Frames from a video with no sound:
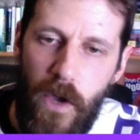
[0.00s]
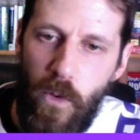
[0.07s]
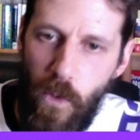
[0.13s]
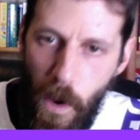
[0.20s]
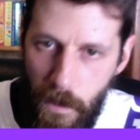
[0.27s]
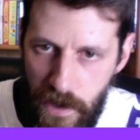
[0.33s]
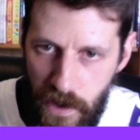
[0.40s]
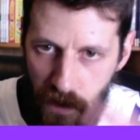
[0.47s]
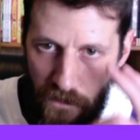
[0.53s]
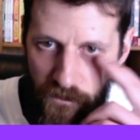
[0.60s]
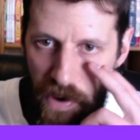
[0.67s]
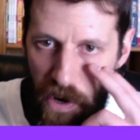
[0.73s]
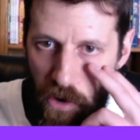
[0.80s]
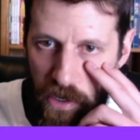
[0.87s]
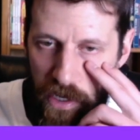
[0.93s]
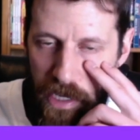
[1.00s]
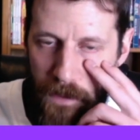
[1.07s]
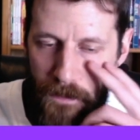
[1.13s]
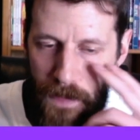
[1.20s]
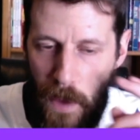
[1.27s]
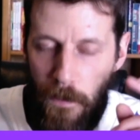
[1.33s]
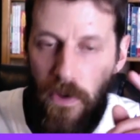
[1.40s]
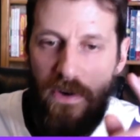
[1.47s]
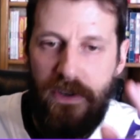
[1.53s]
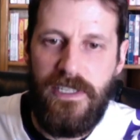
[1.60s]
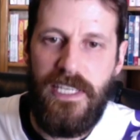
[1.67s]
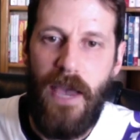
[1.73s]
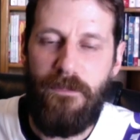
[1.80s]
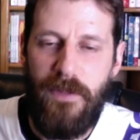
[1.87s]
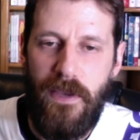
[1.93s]
Women are very
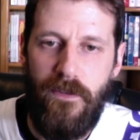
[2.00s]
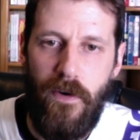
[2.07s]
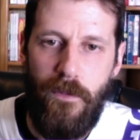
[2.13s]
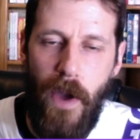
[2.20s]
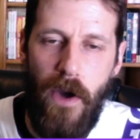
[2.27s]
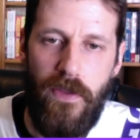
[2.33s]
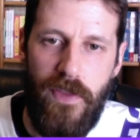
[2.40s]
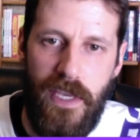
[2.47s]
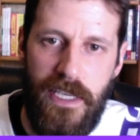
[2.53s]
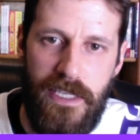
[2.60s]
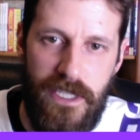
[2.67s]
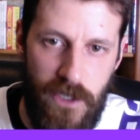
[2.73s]
perceptive about things.